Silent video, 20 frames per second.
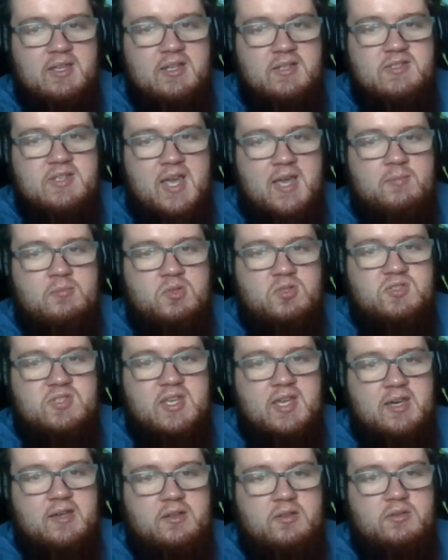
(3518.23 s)
Time will
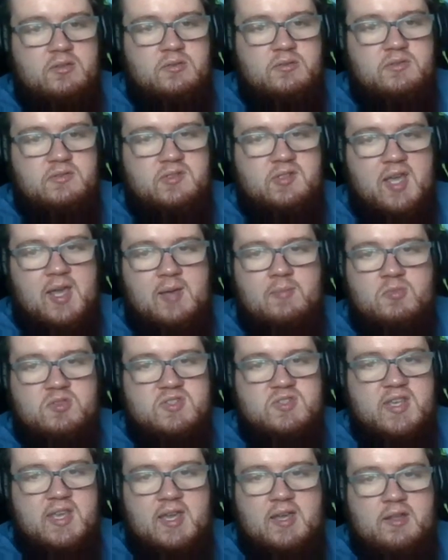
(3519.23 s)
tell. Time will
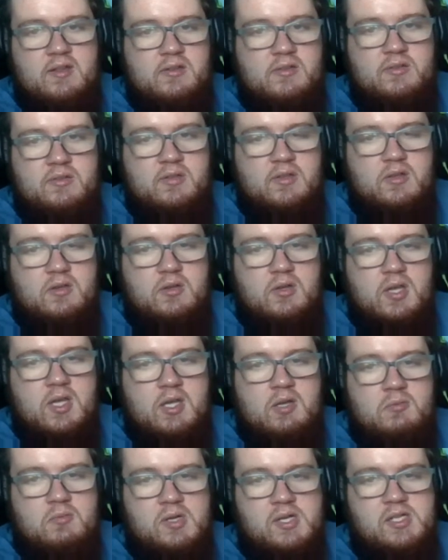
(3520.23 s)
tell
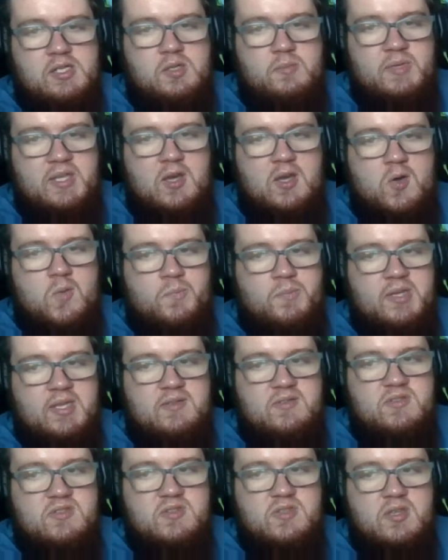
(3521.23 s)
when it'll be
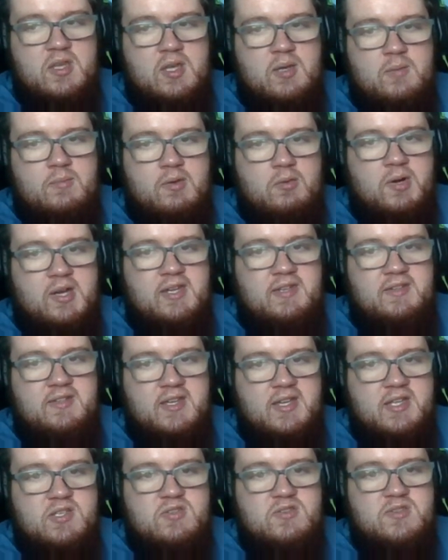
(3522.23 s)
opened. But when it
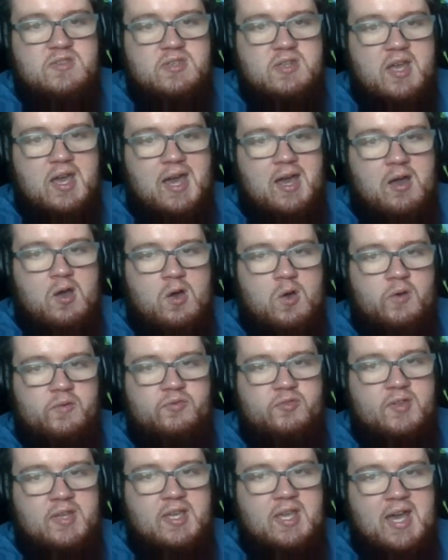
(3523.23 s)
does,
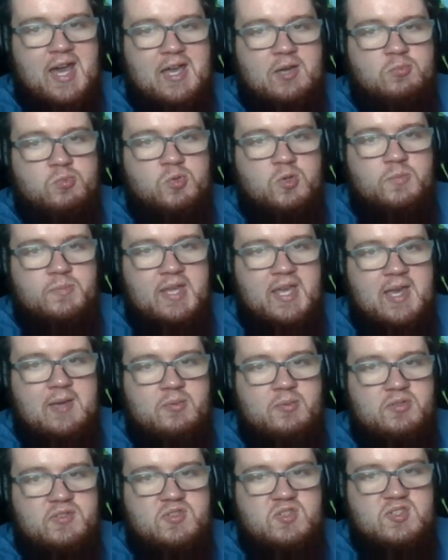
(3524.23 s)
hopefully I will be
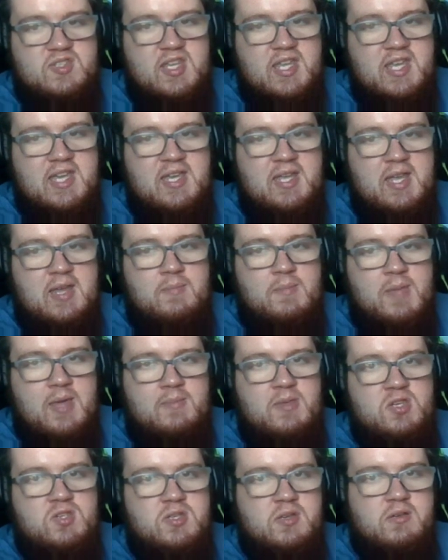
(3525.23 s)
able to see it and
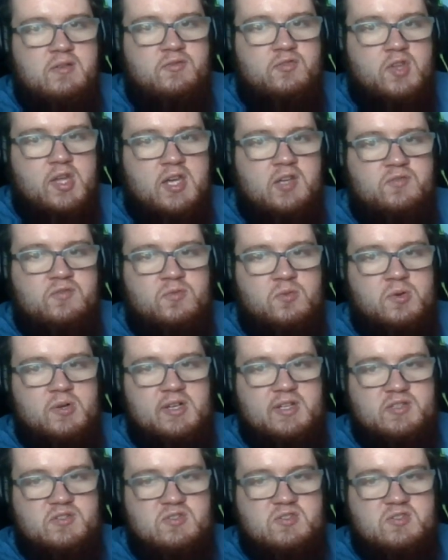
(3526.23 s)
maybe do a vlog for it.